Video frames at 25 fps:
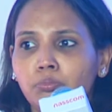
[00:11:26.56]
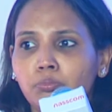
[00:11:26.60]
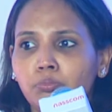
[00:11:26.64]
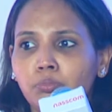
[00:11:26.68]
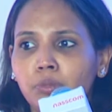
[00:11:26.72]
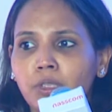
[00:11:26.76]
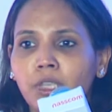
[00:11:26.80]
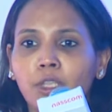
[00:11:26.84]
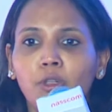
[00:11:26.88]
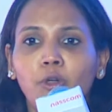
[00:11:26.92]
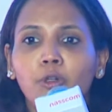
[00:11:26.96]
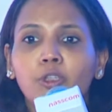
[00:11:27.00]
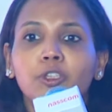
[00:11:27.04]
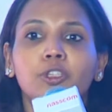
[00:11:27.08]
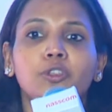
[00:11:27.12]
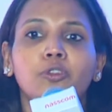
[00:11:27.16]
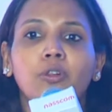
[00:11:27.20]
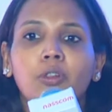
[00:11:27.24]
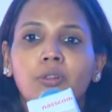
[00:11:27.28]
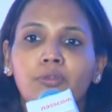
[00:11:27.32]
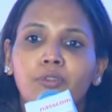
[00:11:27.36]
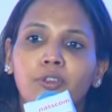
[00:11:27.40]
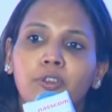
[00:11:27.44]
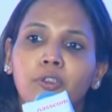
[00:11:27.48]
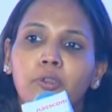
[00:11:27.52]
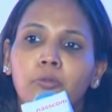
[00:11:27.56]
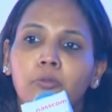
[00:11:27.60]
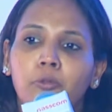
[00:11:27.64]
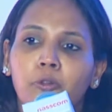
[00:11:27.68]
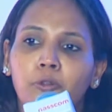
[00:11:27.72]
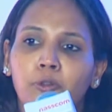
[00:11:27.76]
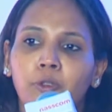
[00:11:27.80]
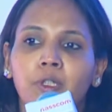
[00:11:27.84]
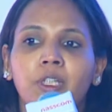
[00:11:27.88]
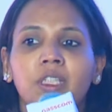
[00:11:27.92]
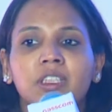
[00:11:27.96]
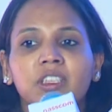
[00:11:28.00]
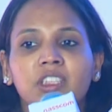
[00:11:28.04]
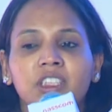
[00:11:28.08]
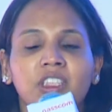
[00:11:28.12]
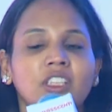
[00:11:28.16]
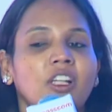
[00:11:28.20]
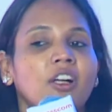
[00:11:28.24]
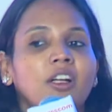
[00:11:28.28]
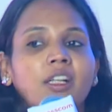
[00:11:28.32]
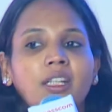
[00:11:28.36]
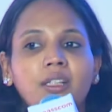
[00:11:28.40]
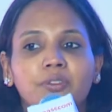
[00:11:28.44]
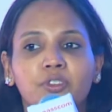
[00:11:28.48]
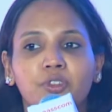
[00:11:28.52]
cannot solve for tomorrow. It is the
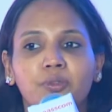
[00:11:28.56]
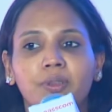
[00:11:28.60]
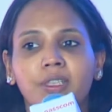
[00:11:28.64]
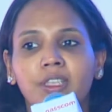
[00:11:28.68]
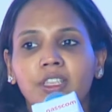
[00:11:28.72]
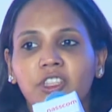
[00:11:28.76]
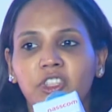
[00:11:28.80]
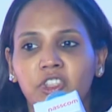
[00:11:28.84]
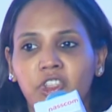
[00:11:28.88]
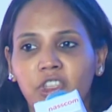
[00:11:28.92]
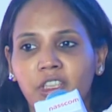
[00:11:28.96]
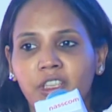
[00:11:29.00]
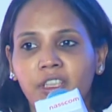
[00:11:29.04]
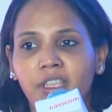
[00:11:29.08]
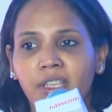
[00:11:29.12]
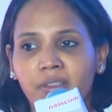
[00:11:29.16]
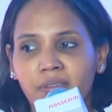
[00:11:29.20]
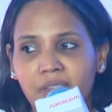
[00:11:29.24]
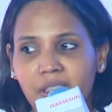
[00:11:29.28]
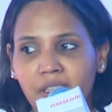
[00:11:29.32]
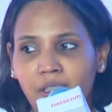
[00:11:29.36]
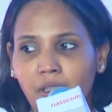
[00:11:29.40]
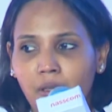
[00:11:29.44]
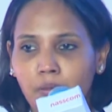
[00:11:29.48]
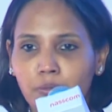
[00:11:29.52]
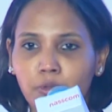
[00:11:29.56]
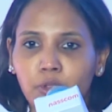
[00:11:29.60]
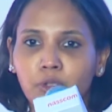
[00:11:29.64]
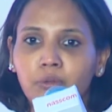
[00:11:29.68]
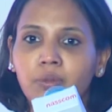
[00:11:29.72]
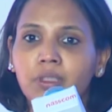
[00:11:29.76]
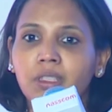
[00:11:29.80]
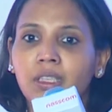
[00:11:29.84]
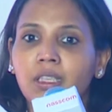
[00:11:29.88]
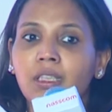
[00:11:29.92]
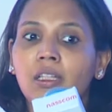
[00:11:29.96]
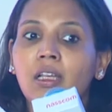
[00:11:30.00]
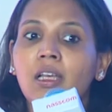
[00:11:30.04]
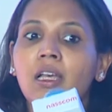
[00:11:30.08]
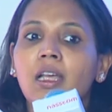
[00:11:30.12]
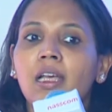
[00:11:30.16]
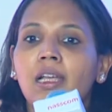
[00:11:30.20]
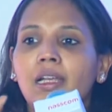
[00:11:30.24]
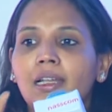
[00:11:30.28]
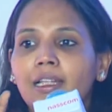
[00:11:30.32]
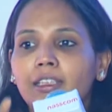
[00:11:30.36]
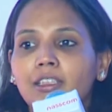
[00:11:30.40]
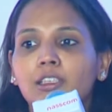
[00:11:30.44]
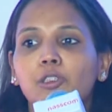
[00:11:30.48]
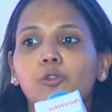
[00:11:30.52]
startups where the agility will come. So we said,
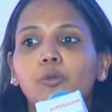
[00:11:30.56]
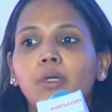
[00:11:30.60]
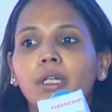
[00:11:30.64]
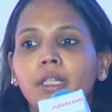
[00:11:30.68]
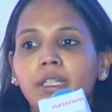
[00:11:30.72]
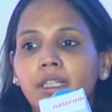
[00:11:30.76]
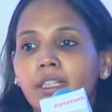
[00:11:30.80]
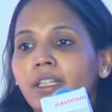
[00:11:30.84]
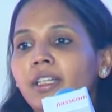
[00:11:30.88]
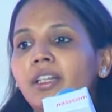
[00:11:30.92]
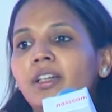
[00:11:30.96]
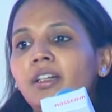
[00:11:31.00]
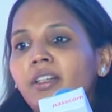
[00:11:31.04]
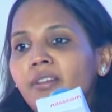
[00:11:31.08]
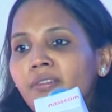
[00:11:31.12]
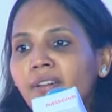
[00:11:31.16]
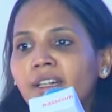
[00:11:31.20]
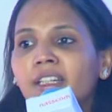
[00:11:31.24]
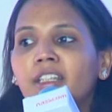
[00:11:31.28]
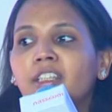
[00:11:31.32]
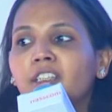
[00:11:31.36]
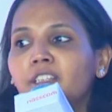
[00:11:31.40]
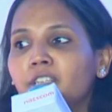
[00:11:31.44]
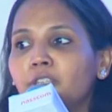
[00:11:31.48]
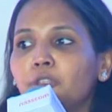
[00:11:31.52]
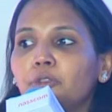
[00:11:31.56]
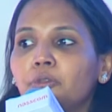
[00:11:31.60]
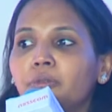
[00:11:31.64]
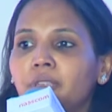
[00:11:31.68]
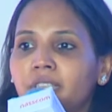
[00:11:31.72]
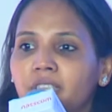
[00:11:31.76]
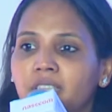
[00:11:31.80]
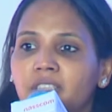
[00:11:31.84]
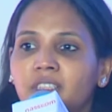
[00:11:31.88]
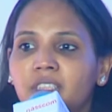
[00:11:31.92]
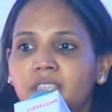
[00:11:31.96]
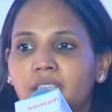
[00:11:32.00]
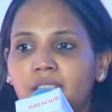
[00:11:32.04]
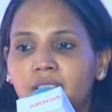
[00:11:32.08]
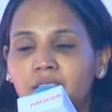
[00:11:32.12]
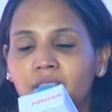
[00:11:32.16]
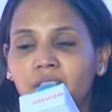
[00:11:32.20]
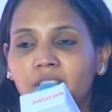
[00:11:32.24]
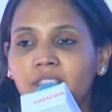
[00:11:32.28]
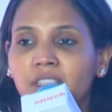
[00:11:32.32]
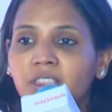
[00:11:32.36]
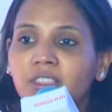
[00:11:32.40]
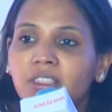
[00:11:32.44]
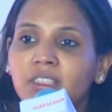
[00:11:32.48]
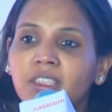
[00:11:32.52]
let's look at India, divide it into various sectors
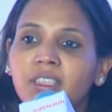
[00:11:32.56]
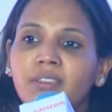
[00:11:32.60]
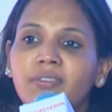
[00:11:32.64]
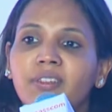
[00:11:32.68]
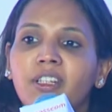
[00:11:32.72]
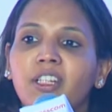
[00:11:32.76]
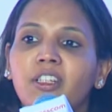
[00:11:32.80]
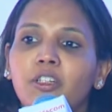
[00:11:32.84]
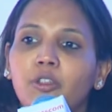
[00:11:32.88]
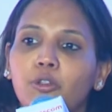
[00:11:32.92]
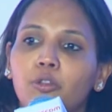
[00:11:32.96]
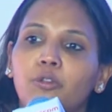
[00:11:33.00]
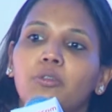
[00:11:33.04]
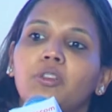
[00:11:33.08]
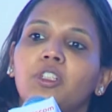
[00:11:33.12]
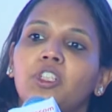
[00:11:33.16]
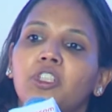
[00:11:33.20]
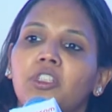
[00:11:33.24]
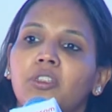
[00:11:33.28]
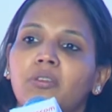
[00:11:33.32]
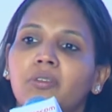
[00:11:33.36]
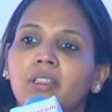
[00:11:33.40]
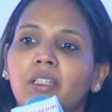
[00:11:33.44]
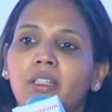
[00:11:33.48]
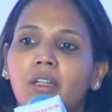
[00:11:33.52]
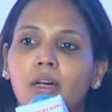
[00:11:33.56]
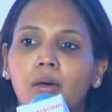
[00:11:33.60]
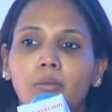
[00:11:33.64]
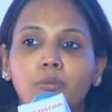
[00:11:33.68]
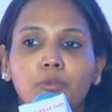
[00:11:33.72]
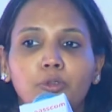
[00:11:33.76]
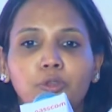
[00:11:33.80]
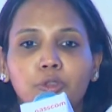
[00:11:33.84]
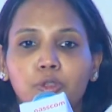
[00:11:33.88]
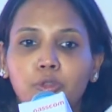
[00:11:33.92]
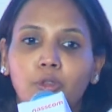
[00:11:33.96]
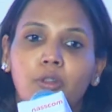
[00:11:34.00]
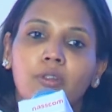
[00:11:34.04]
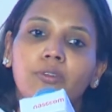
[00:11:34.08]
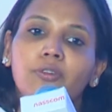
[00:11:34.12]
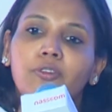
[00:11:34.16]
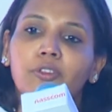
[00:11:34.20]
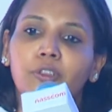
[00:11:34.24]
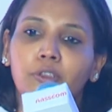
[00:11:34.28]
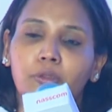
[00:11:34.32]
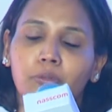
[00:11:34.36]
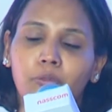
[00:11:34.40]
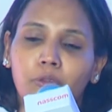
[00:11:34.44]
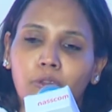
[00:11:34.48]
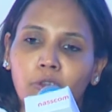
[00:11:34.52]
and see where innovation will come to solve for
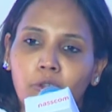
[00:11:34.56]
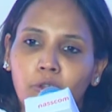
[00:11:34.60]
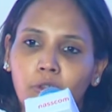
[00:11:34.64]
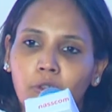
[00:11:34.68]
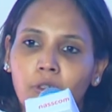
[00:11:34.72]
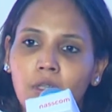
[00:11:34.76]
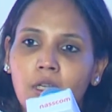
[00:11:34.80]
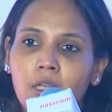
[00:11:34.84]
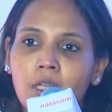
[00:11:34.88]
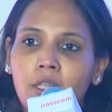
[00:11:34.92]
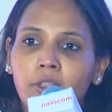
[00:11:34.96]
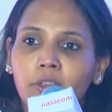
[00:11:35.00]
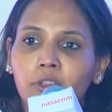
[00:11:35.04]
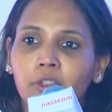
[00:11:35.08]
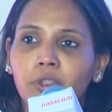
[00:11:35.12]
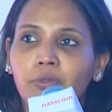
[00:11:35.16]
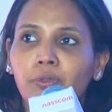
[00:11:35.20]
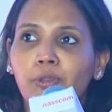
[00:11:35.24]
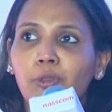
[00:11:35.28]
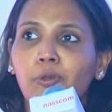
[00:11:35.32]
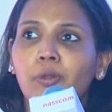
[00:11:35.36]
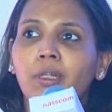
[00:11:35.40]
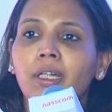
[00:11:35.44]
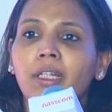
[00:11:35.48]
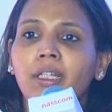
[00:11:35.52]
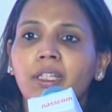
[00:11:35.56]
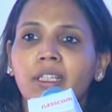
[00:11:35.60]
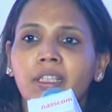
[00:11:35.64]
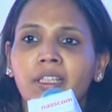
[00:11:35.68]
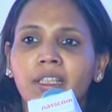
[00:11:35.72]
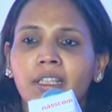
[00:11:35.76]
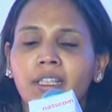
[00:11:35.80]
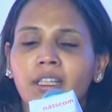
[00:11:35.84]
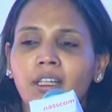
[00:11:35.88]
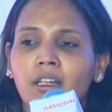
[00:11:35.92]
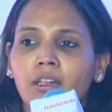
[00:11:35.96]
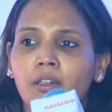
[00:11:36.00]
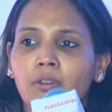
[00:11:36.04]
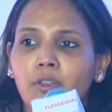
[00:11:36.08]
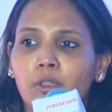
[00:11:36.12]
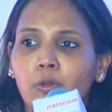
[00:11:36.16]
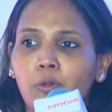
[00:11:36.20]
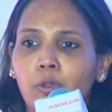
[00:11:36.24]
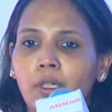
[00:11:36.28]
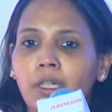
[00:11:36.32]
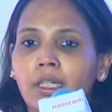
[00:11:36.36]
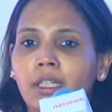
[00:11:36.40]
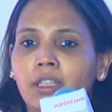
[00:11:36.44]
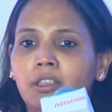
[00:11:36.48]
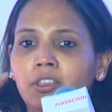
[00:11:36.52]
tomorrow. So if you look at India, you look
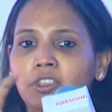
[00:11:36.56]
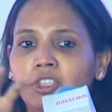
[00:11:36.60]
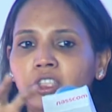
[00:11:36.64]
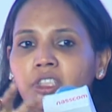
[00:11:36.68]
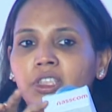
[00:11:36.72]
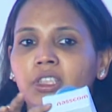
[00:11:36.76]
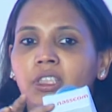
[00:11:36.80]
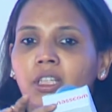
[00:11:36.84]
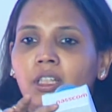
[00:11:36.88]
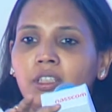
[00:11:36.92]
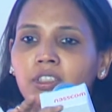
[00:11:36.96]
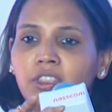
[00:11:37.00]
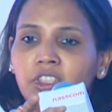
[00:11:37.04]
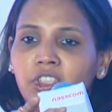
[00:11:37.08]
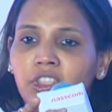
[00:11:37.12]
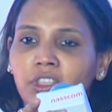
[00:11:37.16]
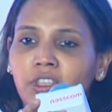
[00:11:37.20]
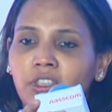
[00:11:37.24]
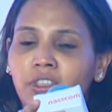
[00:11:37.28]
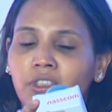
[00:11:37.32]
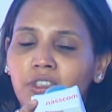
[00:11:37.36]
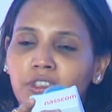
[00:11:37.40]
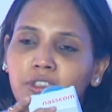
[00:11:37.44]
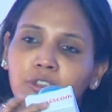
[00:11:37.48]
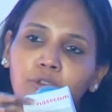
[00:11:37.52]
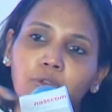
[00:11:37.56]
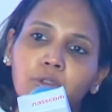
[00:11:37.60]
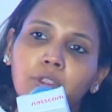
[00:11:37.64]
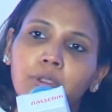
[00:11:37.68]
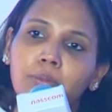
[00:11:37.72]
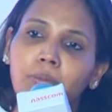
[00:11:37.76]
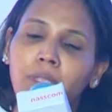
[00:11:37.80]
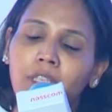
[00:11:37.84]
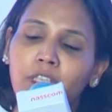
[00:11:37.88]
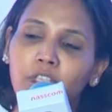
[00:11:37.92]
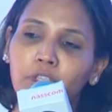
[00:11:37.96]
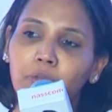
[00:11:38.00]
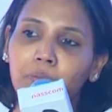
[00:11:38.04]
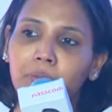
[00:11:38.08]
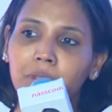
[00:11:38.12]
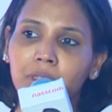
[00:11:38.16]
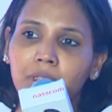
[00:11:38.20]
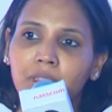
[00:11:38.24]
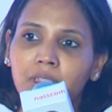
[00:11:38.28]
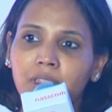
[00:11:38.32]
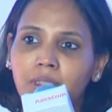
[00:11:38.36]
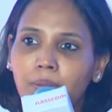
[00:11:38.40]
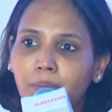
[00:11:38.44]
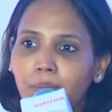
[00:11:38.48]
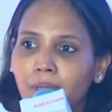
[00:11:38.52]
at energy transition and resource
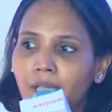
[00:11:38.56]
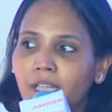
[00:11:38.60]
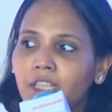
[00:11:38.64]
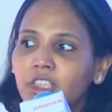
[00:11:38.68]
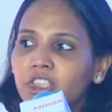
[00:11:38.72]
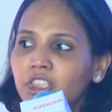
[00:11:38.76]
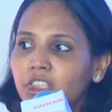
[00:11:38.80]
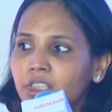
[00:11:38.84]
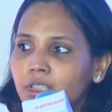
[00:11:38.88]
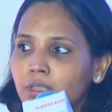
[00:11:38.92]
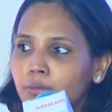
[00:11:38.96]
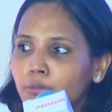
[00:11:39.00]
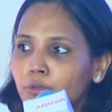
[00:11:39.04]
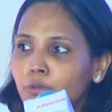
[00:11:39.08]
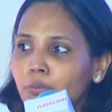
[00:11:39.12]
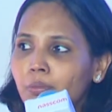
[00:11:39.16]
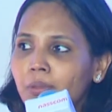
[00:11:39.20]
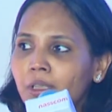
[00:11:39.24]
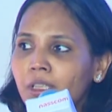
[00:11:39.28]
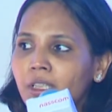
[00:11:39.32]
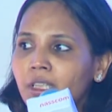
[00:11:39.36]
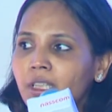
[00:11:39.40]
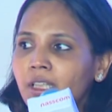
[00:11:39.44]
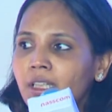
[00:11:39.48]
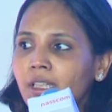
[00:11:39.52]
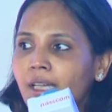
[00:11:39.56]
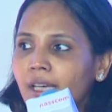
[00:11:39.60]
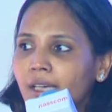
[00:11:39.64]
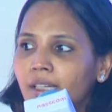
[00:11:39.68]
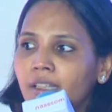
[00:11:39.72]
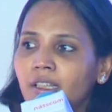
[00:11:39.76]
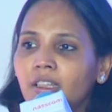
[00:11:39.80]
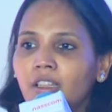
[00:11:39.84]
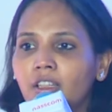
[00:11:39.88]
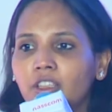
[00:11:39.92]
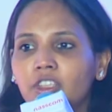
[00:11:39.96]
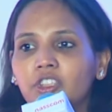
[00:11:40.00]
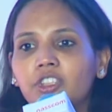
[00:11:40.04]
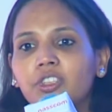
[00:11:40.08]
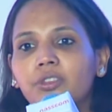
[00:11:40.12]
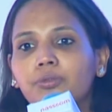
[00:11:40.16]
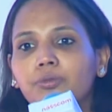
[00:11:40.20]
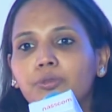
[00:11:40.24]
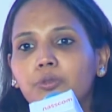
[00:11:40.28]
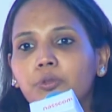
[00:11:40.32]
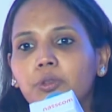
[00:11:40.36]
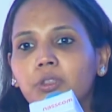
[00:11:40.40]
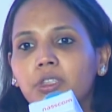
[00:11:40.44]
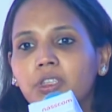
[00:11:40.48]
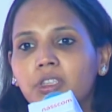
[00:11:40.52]
management, supply chain and mobility, and agriculture and
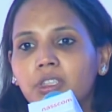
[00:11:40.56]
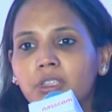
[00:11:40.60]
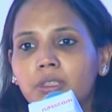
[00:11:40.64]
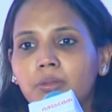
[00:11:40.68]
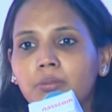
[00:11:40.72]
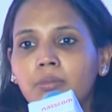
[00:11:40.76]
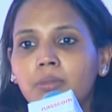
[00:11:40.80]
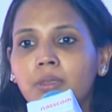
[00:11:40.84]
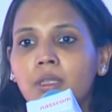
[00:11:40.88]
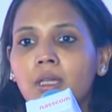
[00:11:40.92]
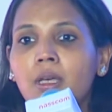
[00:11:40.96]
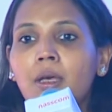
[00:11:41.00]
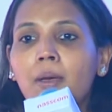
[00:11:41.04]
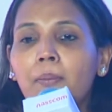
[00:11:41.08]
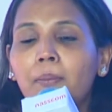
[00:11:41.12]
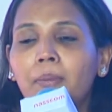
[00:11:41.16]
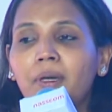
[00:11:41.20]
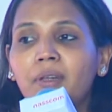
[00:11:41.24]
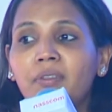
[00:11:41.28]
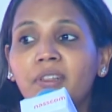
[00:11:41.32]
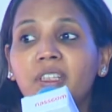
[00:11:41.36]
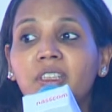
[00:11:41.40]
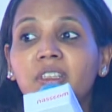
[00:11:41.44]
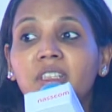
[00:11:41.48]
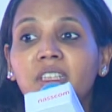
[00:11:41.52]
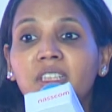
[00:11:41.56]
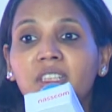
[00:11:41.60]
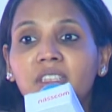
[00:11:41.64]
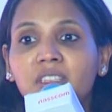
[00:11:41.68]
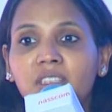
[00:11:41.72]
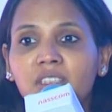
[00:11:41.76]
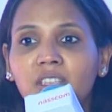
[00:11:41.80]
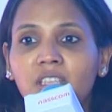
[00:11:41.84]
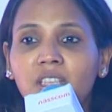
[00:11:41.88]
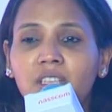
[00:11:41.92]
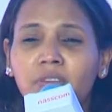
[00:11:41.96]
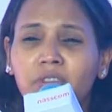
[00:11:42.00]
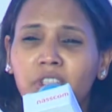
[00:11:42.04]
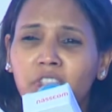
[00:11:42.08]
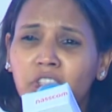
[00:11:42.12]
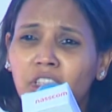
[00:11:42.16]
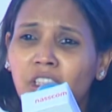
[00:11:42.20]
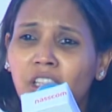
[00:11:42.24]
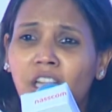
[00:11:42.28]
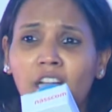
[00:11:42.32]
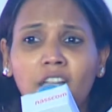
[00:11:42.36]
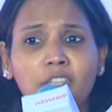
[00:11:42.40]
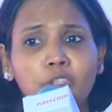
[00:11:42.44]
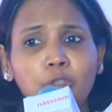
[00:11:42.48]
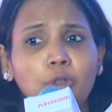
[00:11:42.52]
food system. Between these three, which are
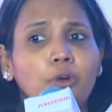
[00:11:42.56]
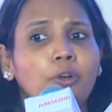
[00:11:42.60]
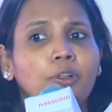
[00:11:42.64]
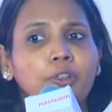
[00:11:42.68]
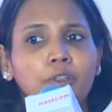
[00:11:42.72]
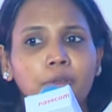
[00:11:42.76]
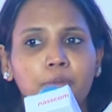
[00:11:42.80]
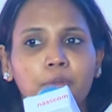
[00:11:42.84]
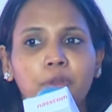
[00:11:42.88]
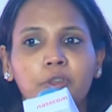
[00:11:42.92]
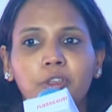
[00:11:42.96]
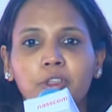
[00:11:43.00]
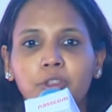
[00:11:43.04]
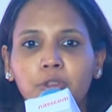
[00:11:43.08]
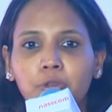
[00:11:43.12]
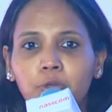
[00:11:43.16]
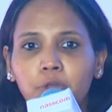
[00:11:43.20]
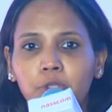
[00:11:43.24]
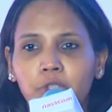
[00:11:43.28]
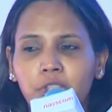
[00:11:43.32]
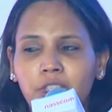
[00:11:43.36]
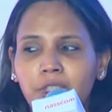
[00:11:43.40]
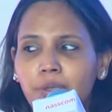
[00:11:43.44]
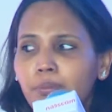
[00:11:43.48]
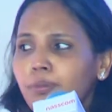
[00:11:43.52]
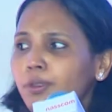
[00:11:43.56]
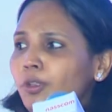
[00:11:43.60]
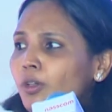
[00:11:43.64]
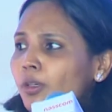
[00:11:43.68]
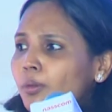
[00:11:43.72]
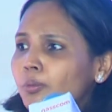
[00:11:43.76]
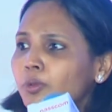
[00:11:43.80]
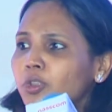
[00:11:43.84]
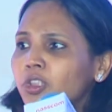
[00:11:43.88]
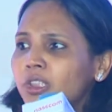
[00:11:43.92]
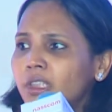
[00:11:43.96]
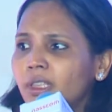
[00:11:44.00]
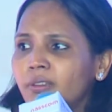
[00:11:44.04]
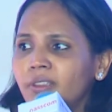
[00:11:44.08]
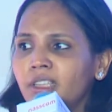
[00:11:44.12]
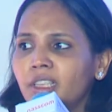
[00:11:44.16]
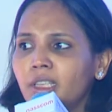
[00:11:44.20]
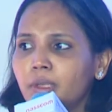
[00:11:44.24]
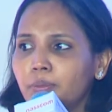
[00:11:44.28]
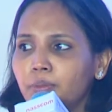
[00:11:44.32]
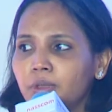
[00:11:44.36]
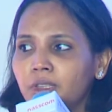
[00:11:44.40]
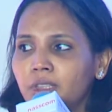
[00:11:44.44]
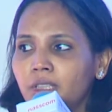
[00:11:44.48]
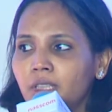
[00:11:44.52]
large contributors to GDP, almost
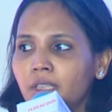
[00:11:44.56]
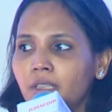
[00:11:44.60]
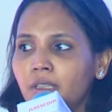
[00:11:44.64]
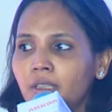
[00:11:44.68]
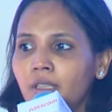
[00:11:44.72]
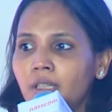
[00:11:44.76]
70%,